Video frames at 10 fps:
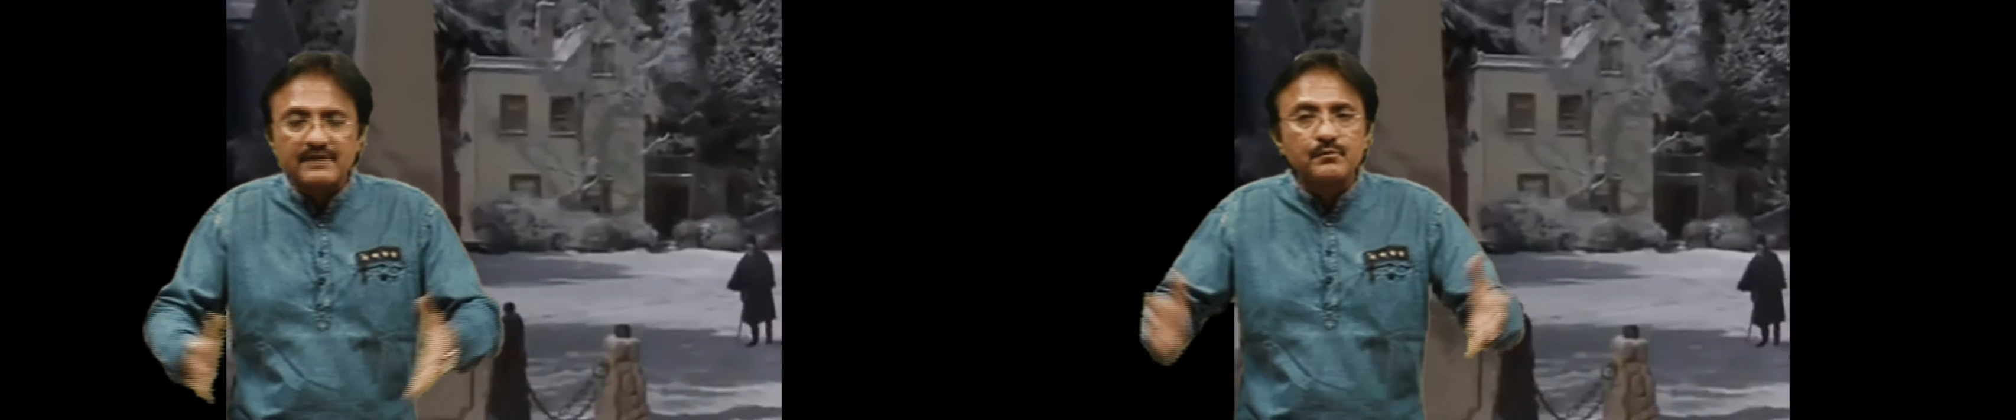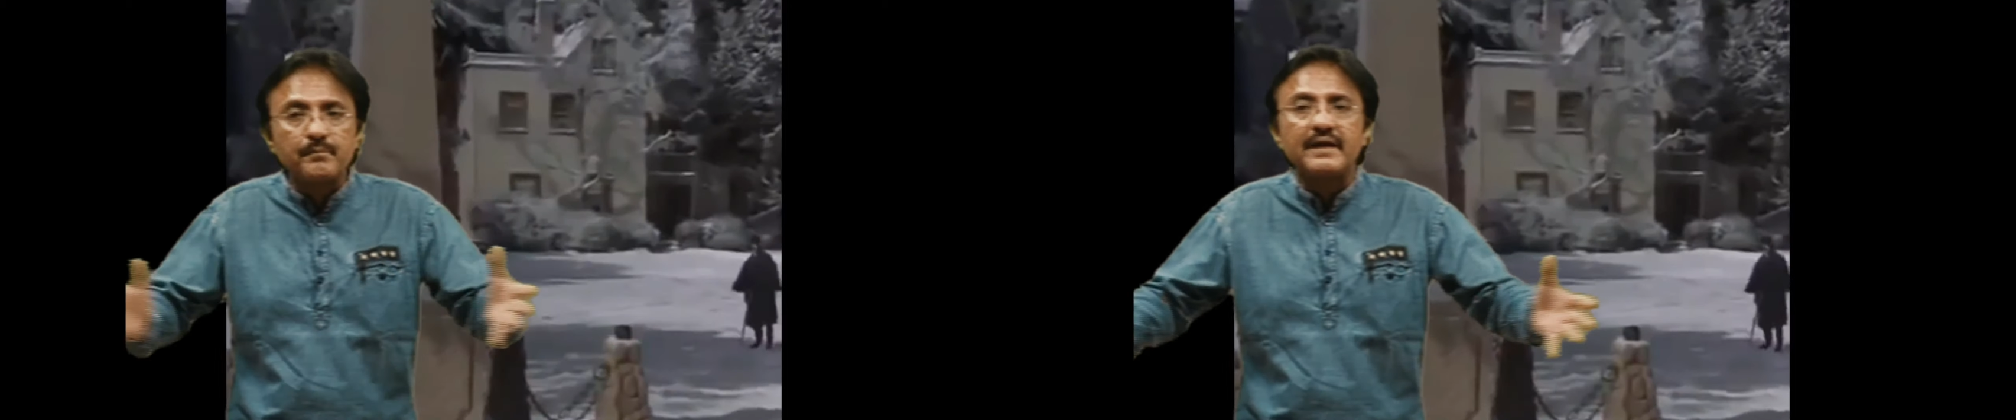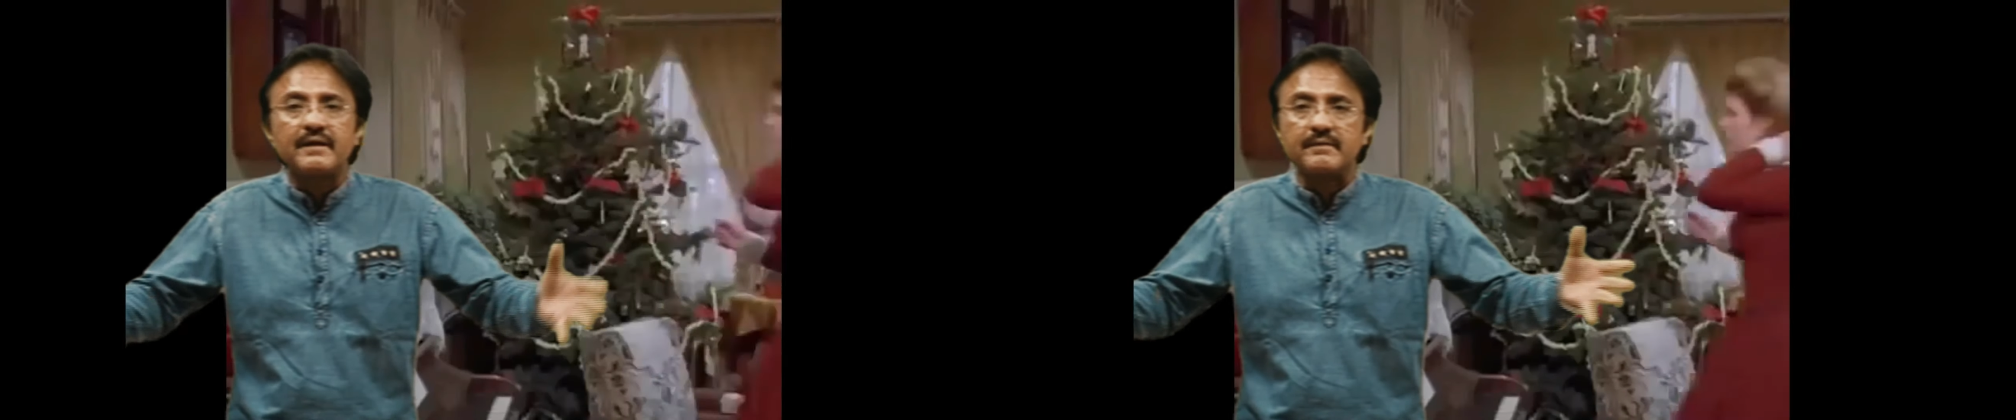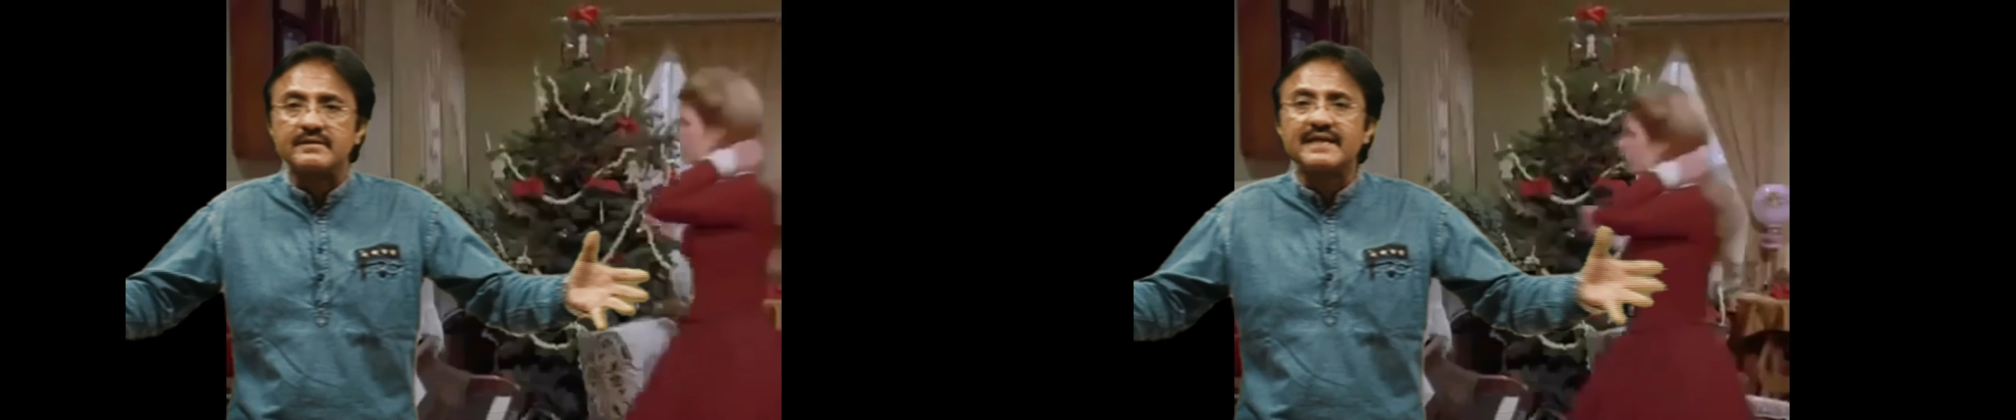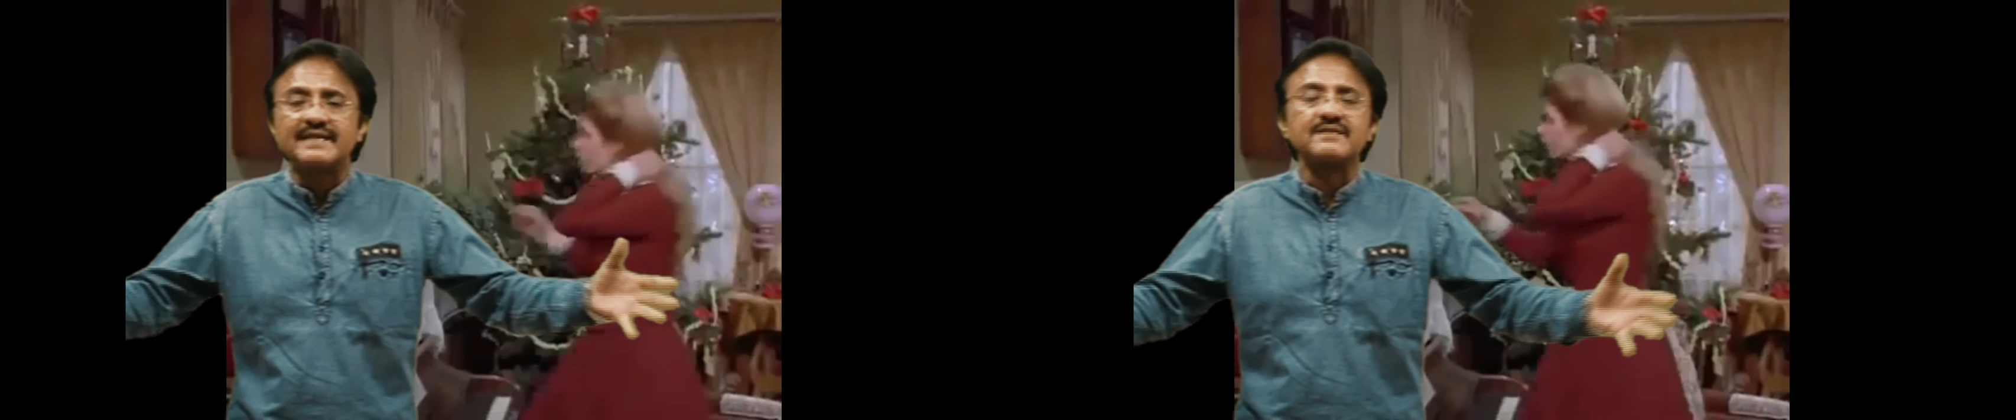but they had to
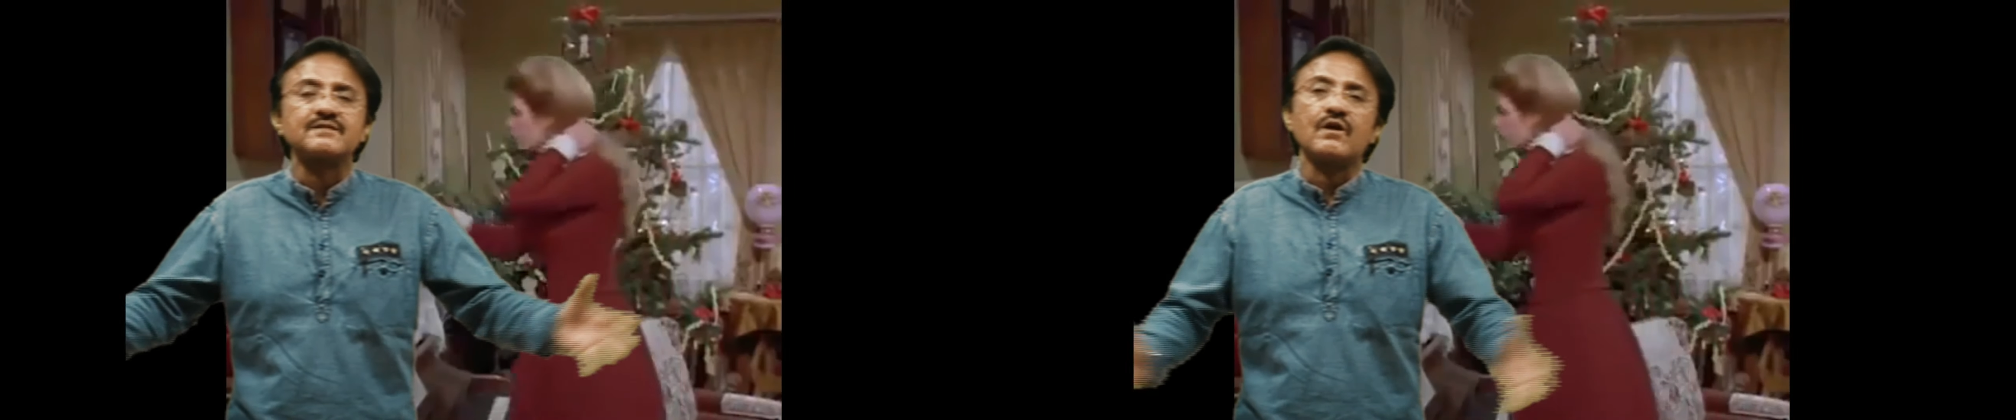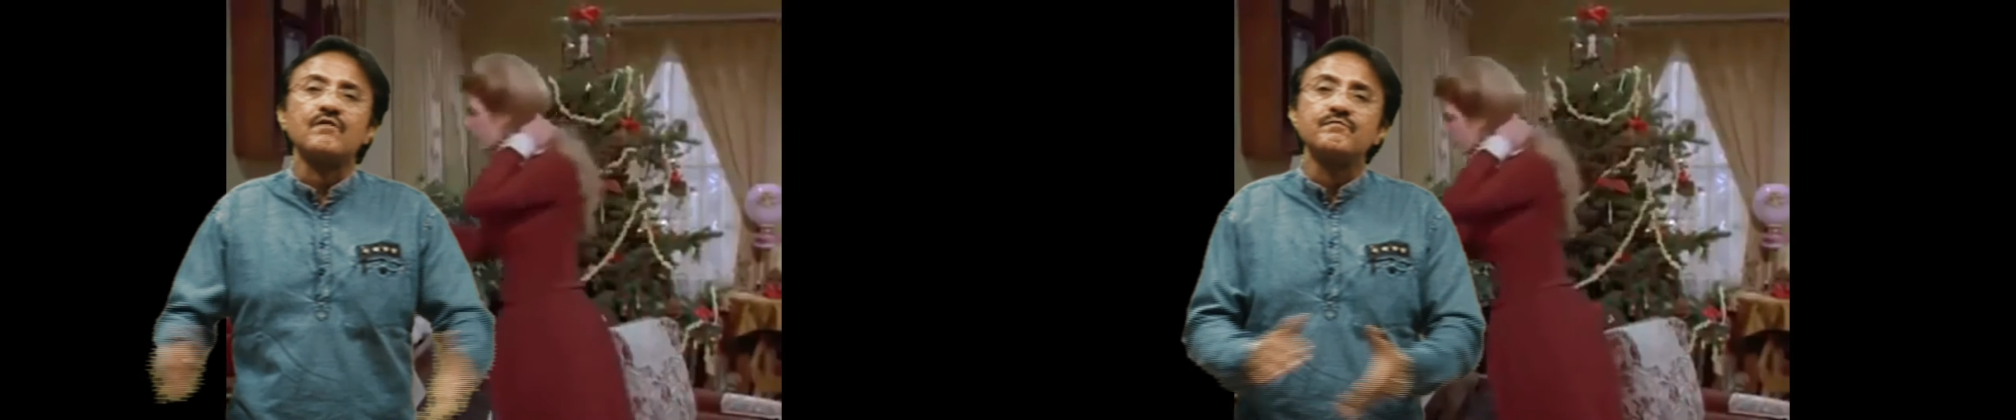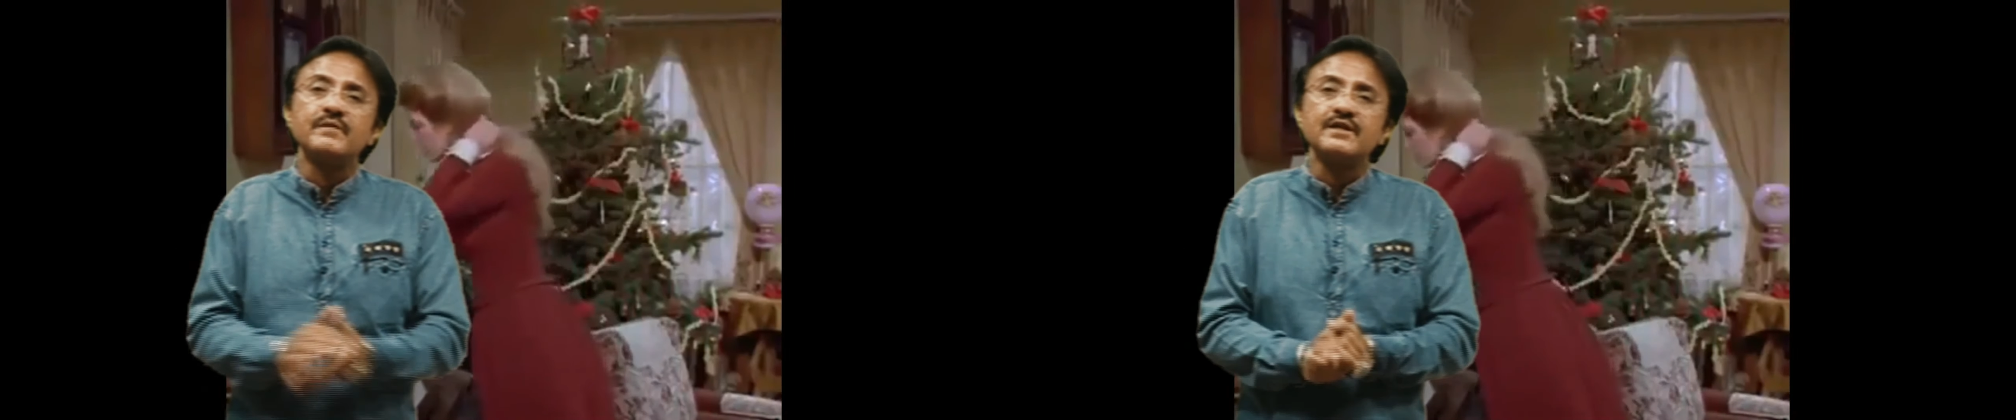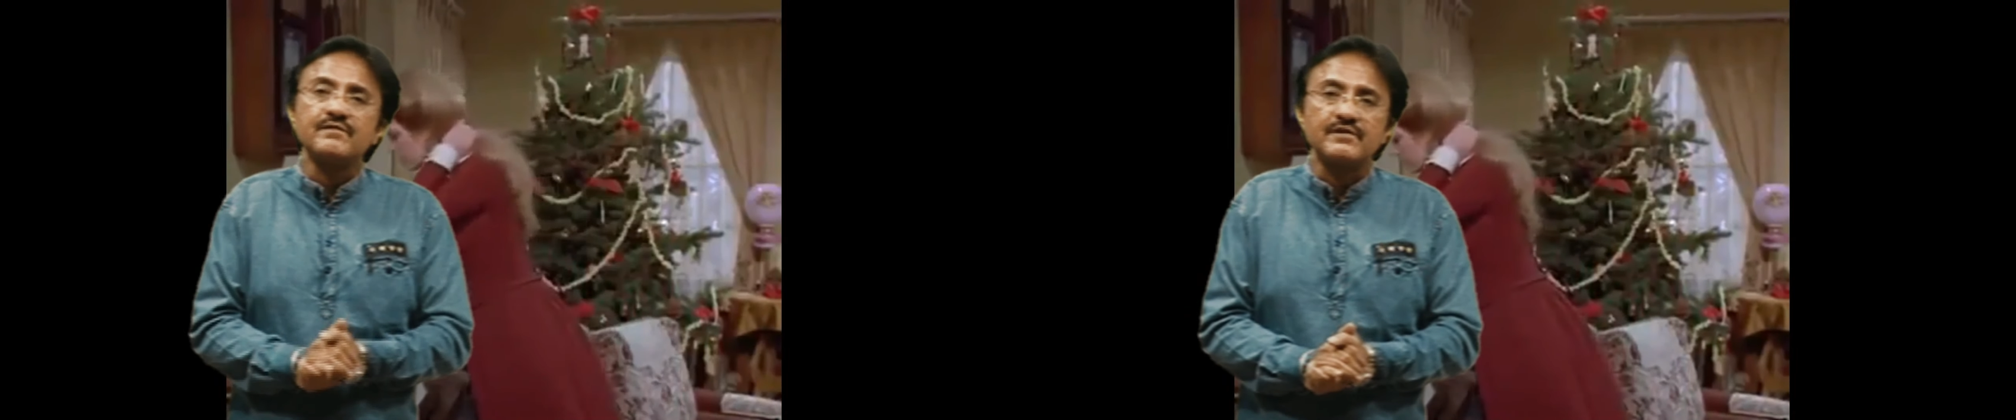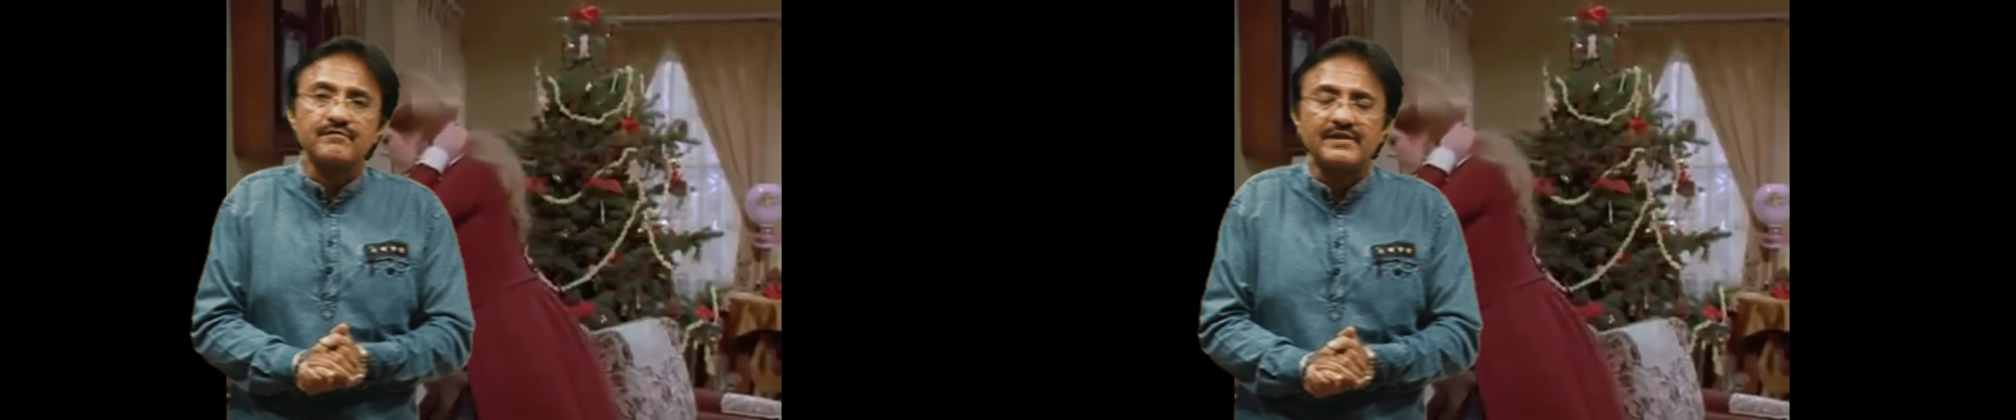pay debts
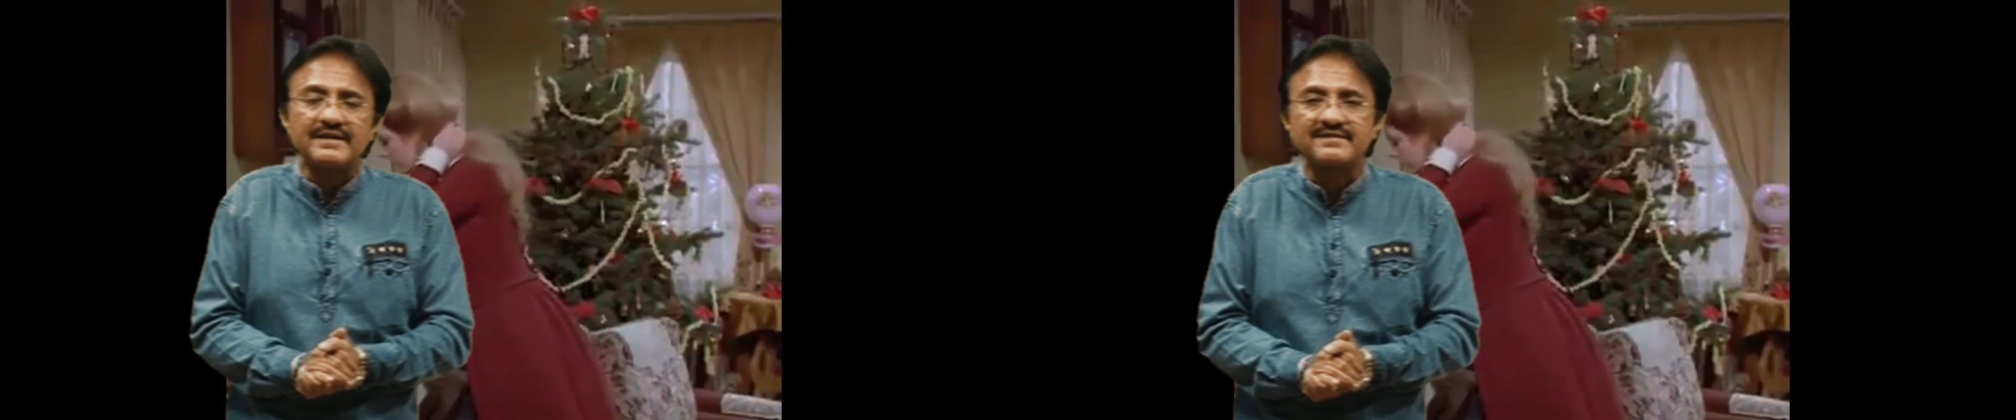of many